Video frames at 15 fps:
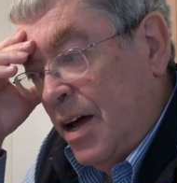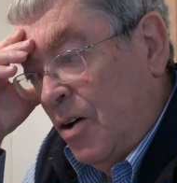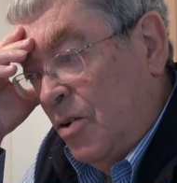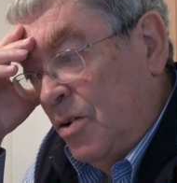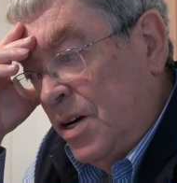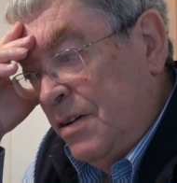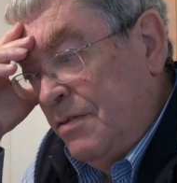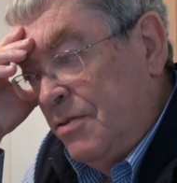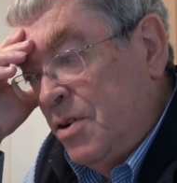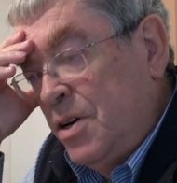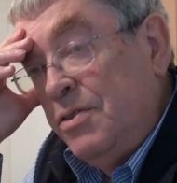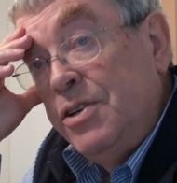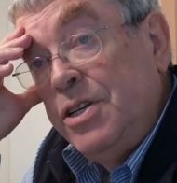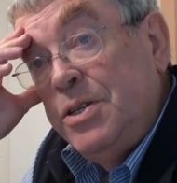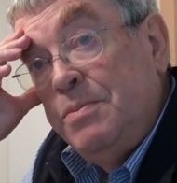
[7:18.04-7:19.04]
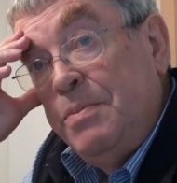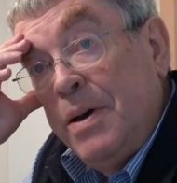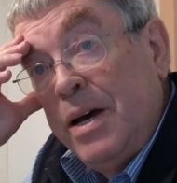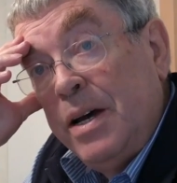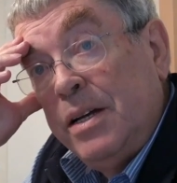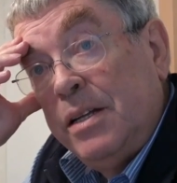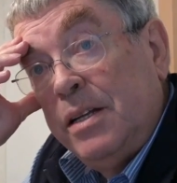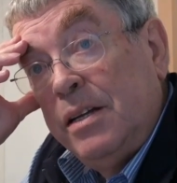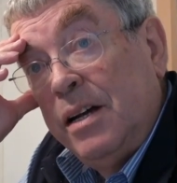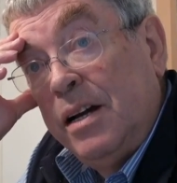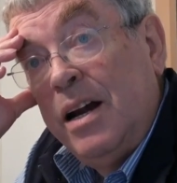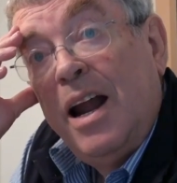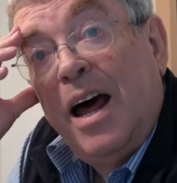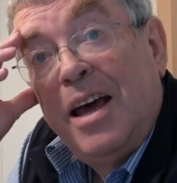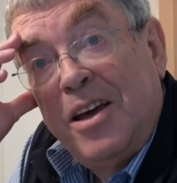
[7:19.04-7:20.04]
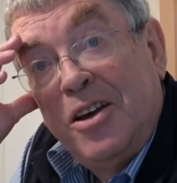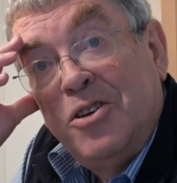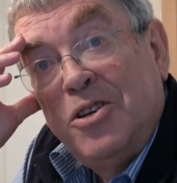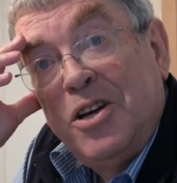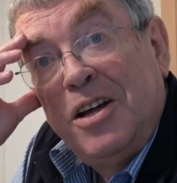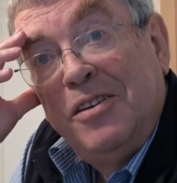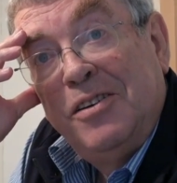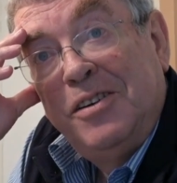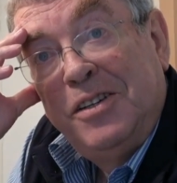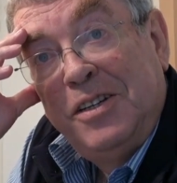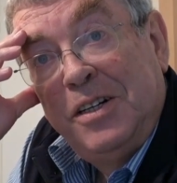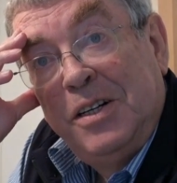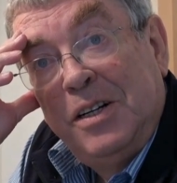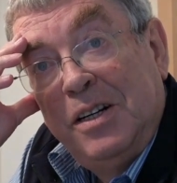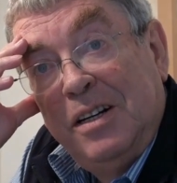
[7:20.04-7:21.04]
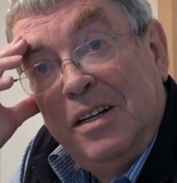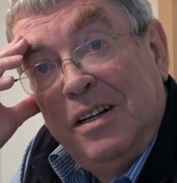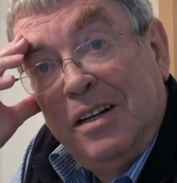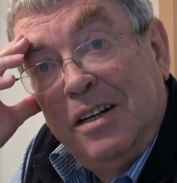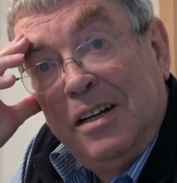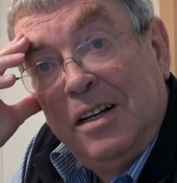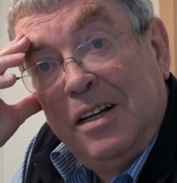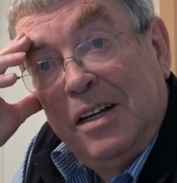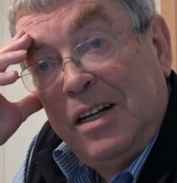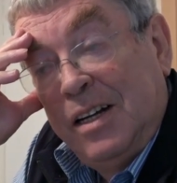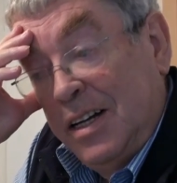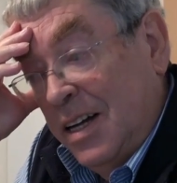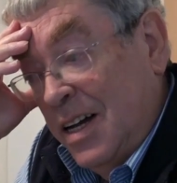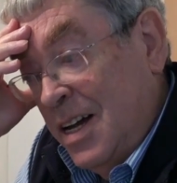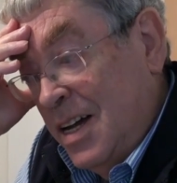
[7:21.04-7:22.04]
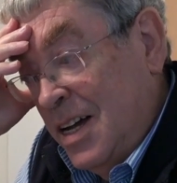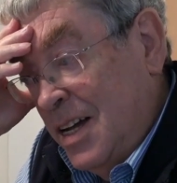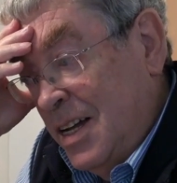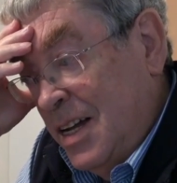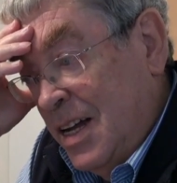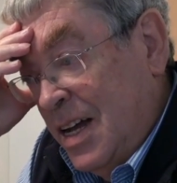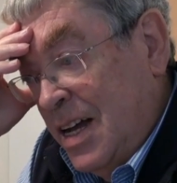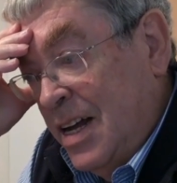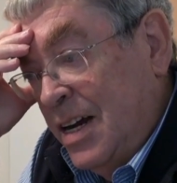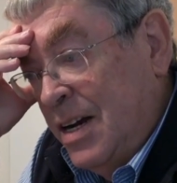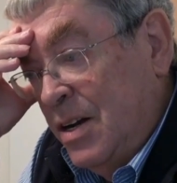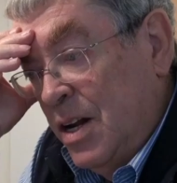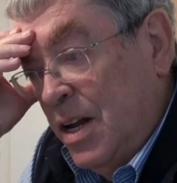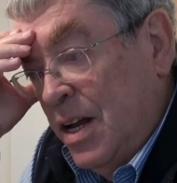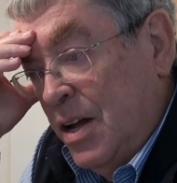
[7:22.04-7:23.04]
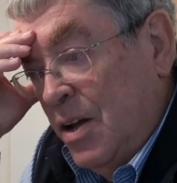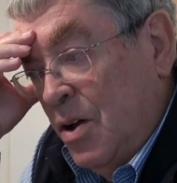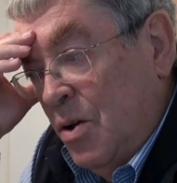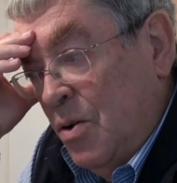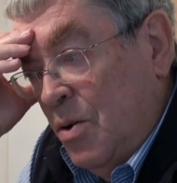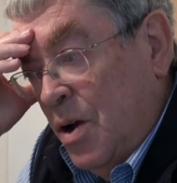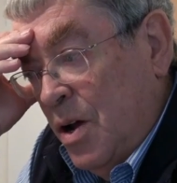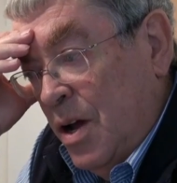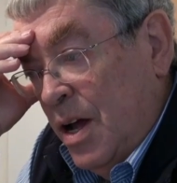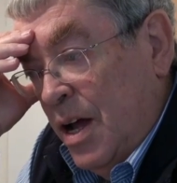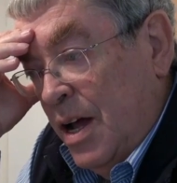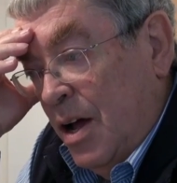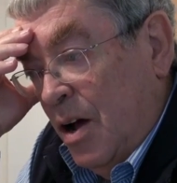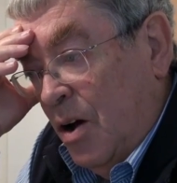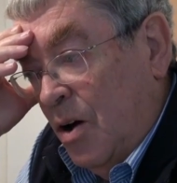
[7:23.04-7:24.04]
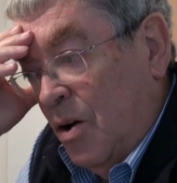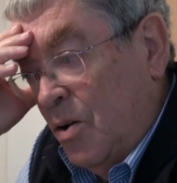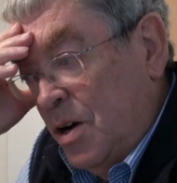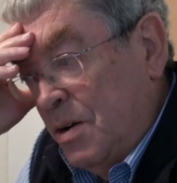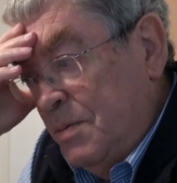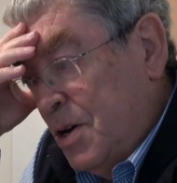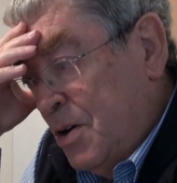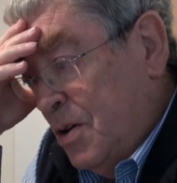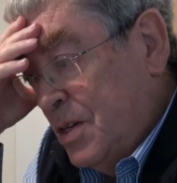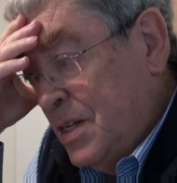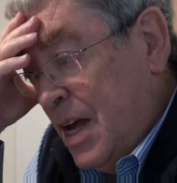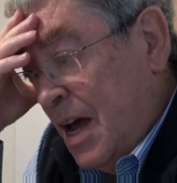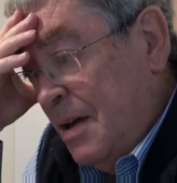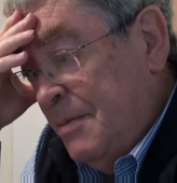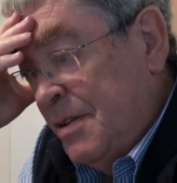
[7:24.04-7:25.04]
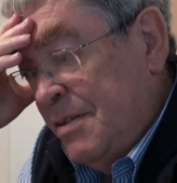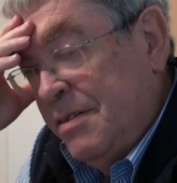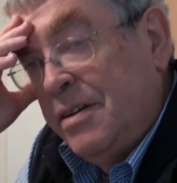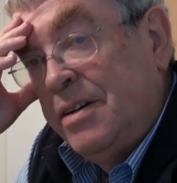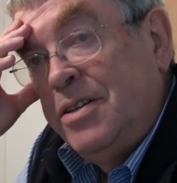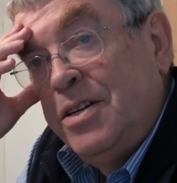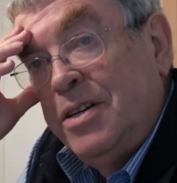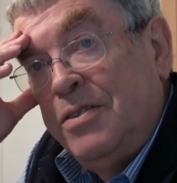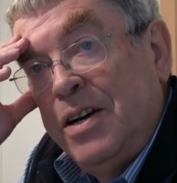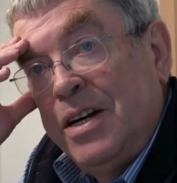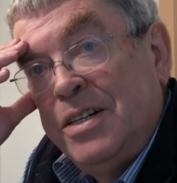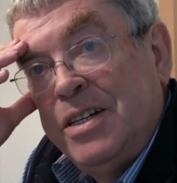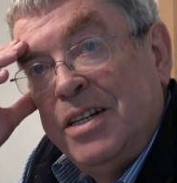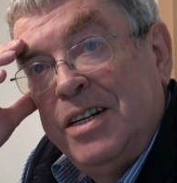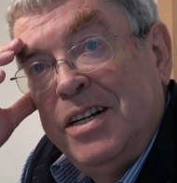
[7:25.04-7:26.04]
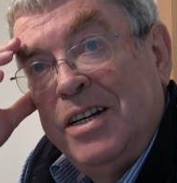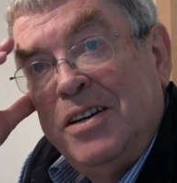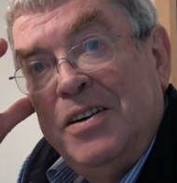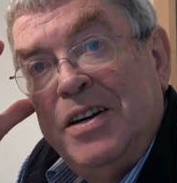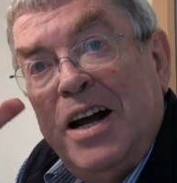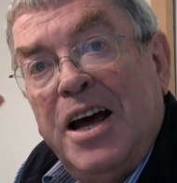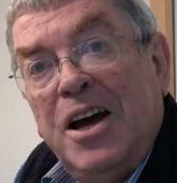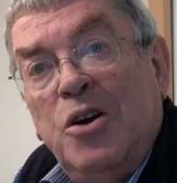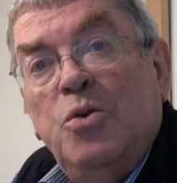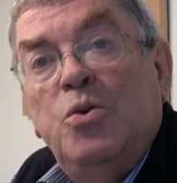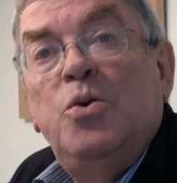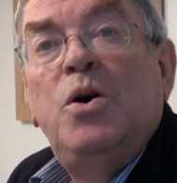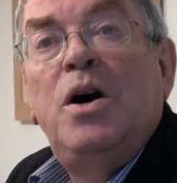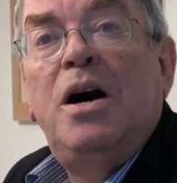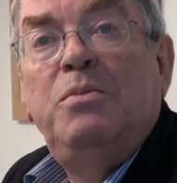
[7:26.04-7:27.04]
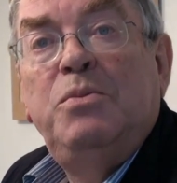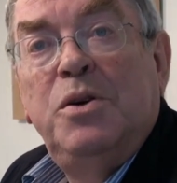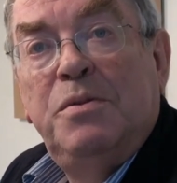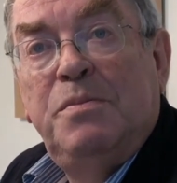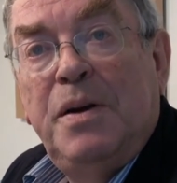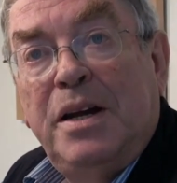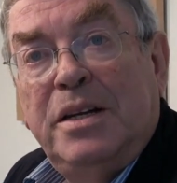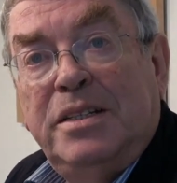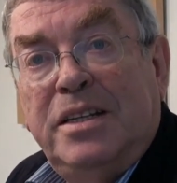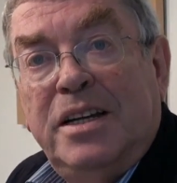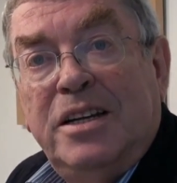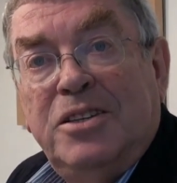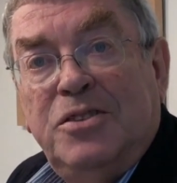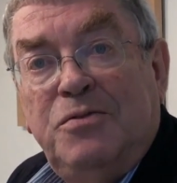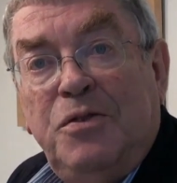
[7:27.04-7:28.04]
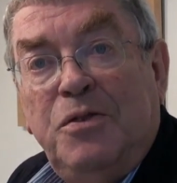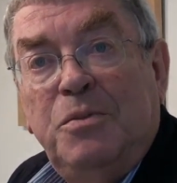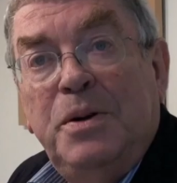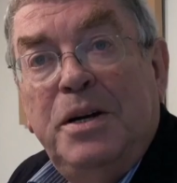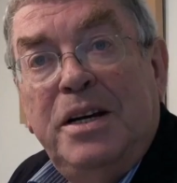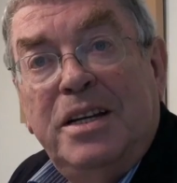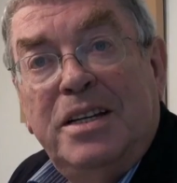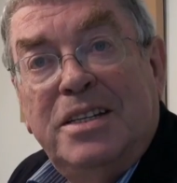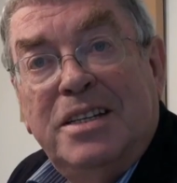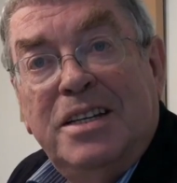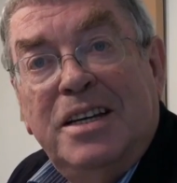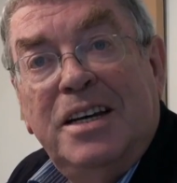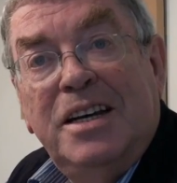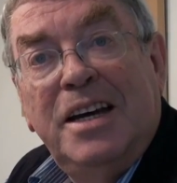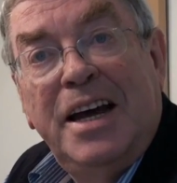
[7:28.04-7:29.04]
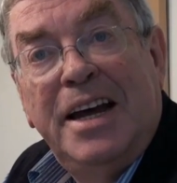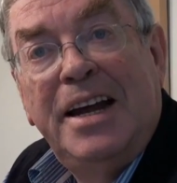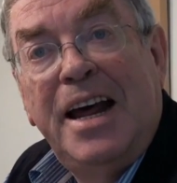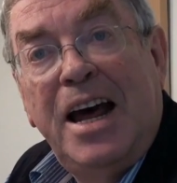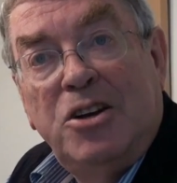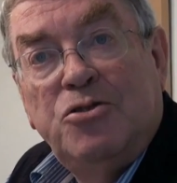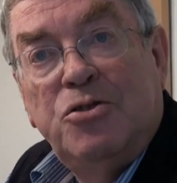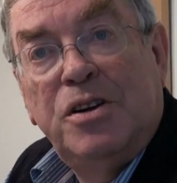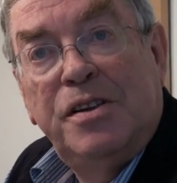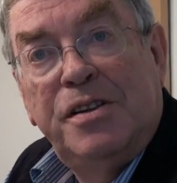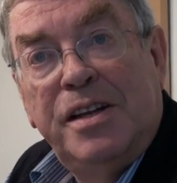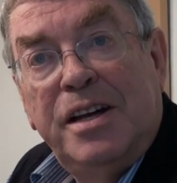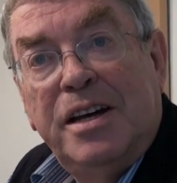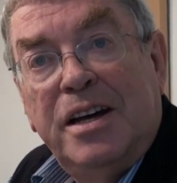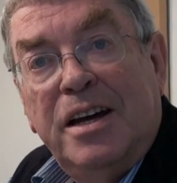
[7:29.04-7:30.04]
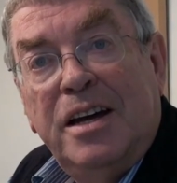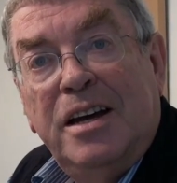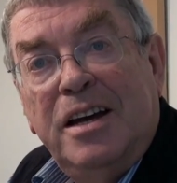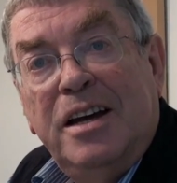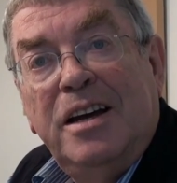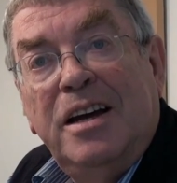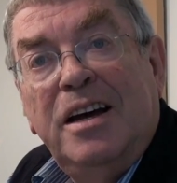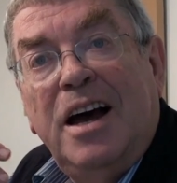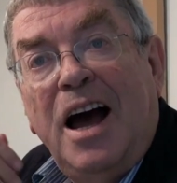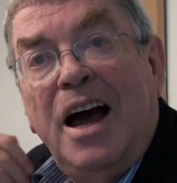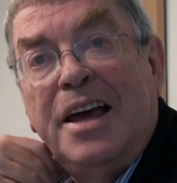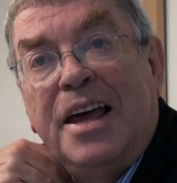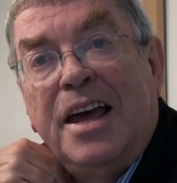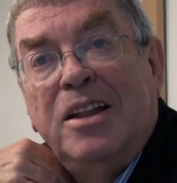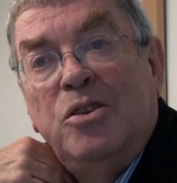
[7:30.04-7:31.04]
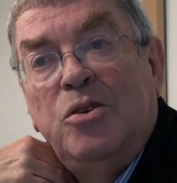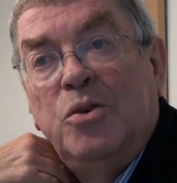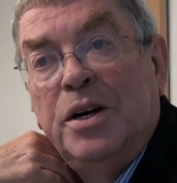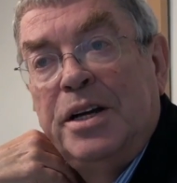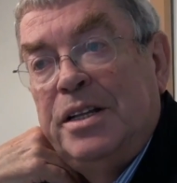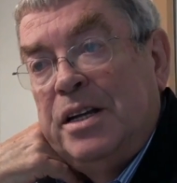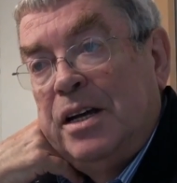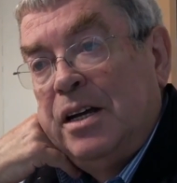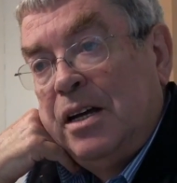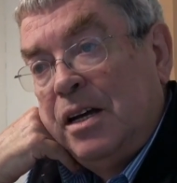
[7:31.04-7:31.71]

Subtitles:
only if we respect and like each other. And only because I am a third generation here and I grew up with Palestinians, for me it's a natural thing. I can do it.